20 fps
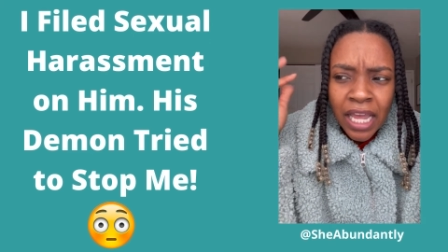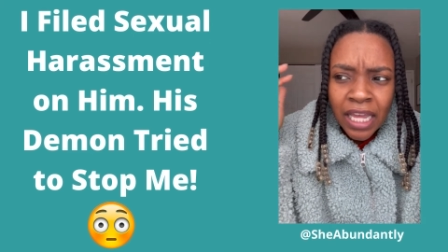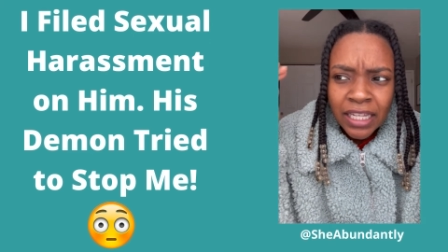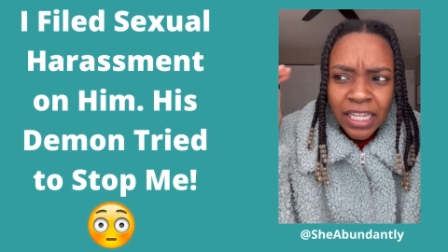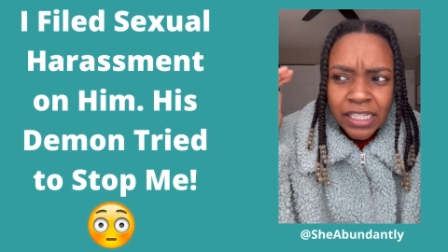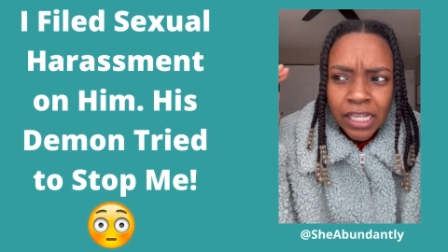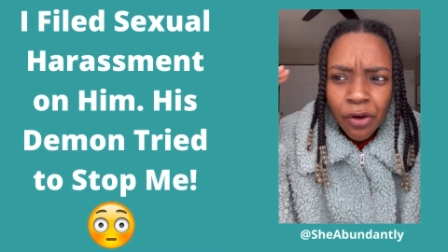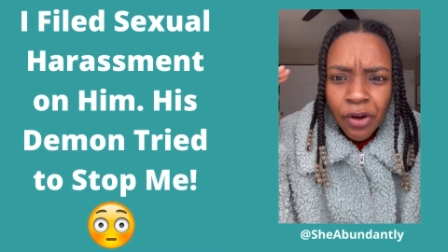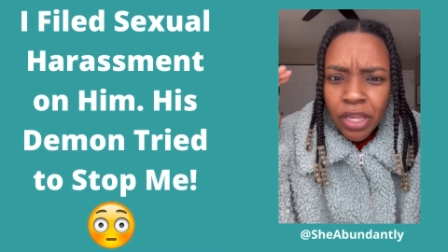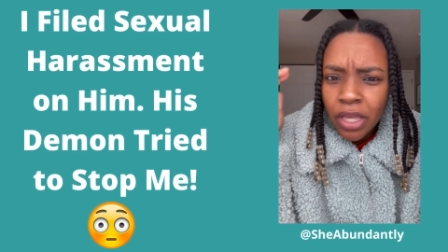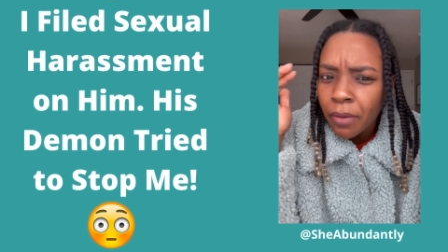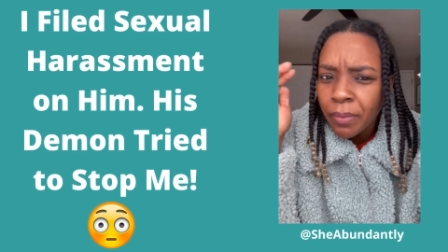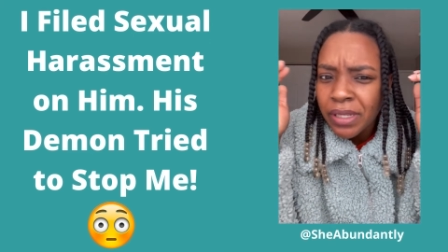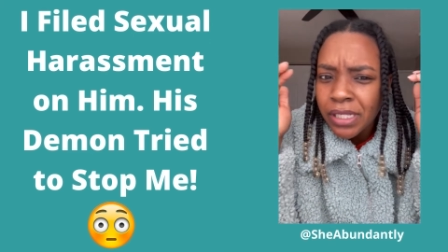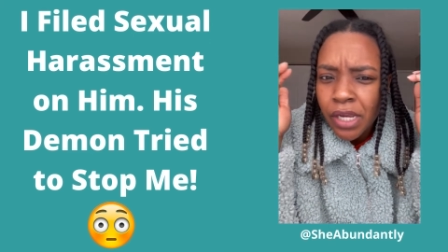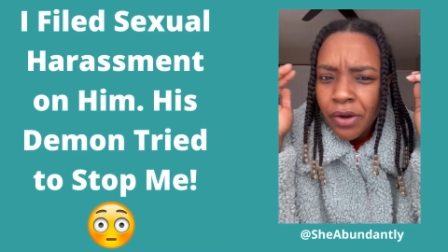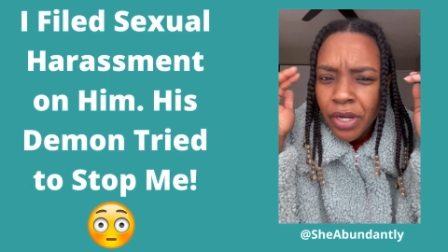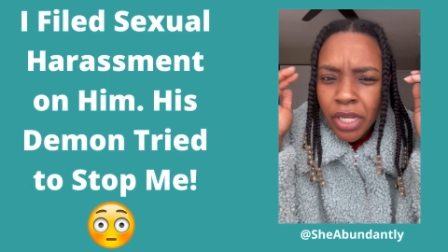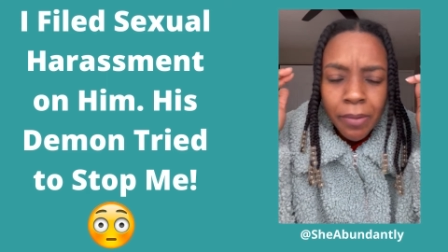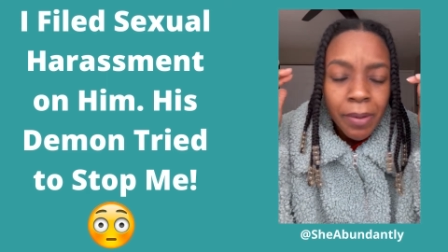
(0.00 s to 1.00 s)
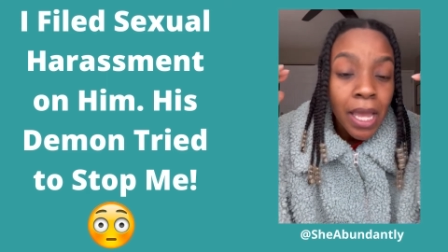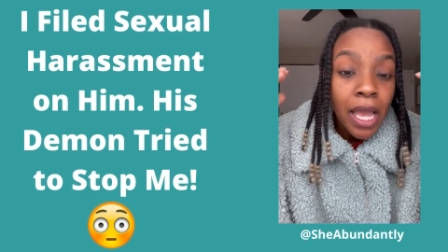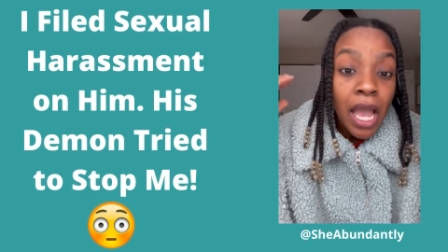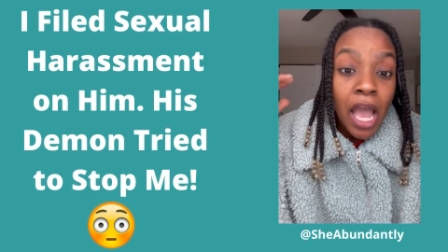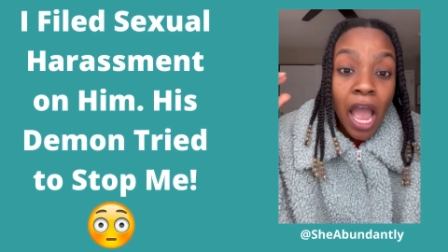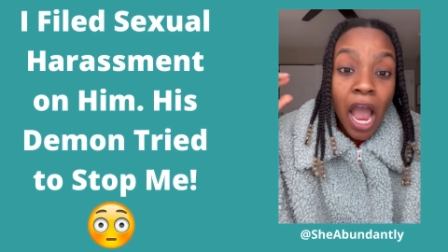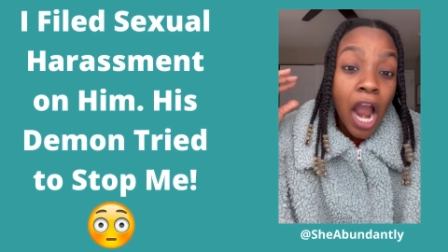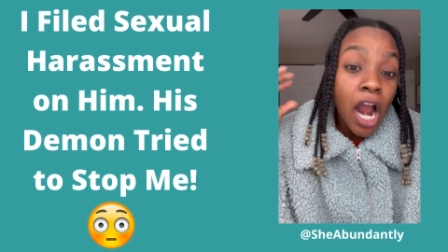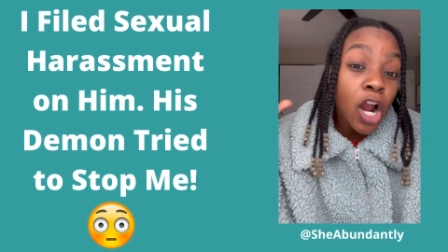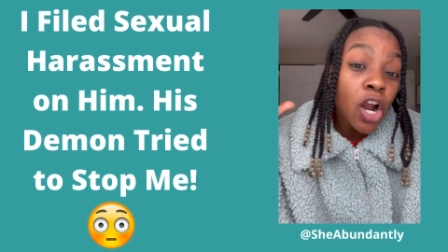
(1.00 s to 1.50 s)
Let's hurry up, let's hurry up.
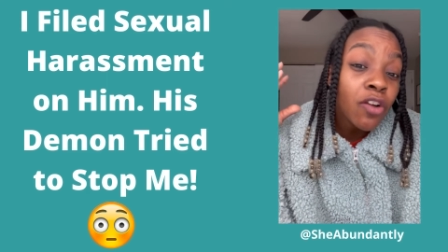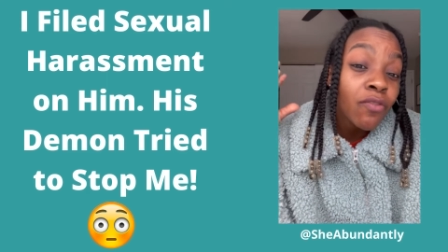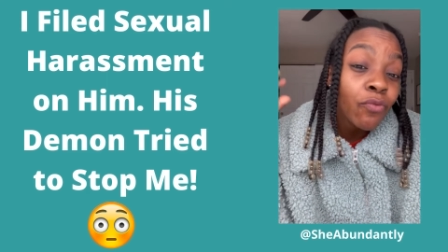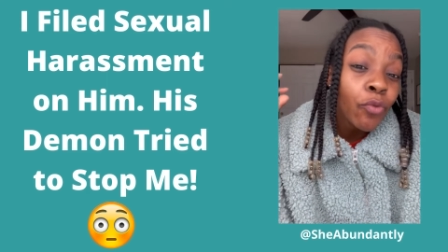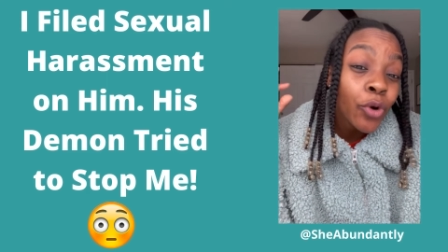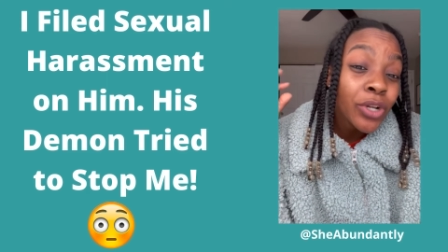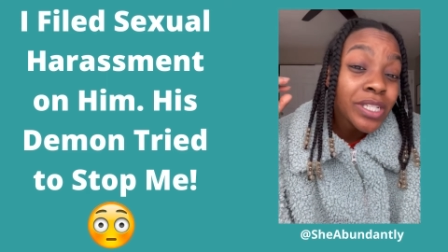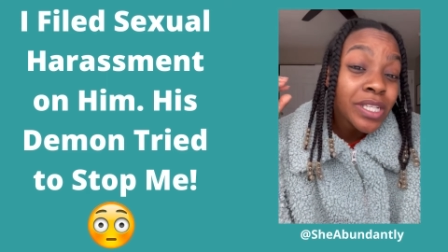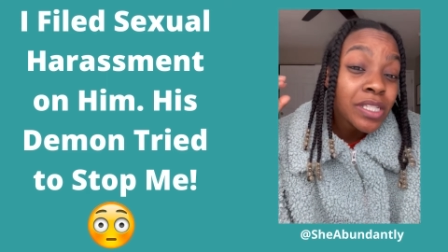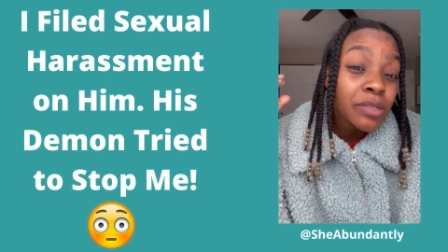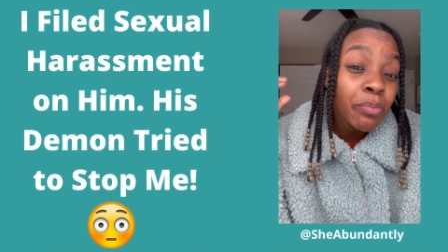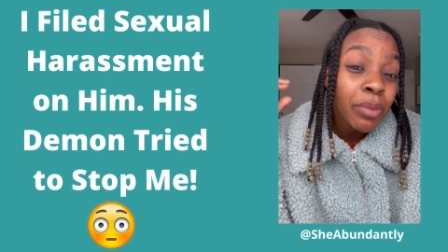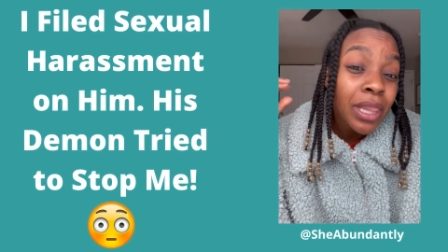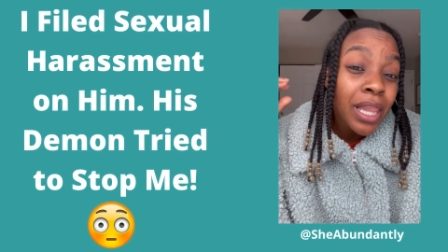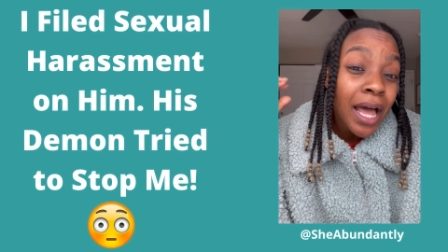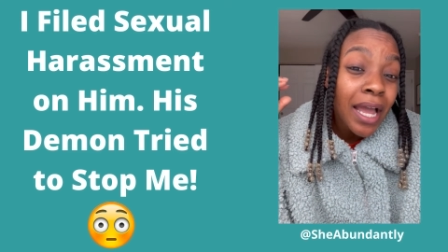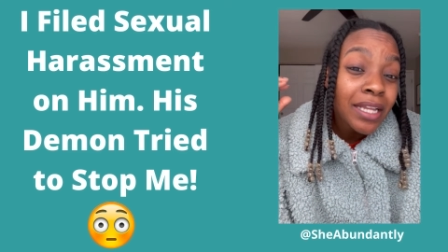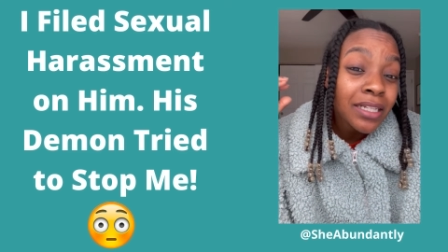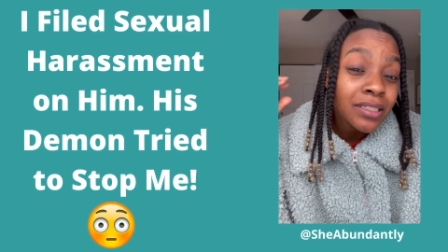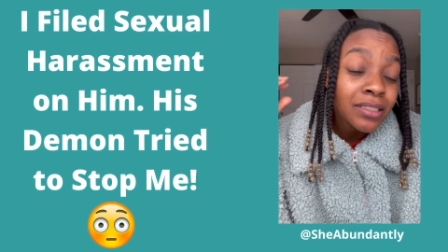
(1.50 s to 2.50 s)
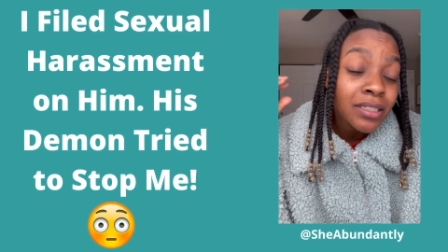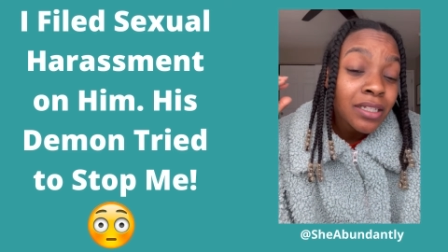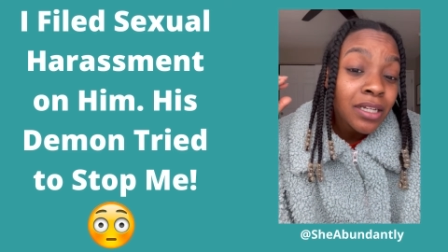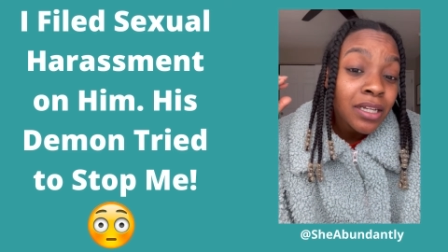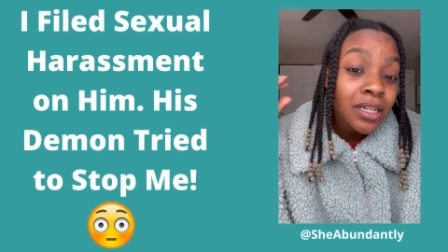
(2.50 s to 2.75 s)
I heard voices plotting.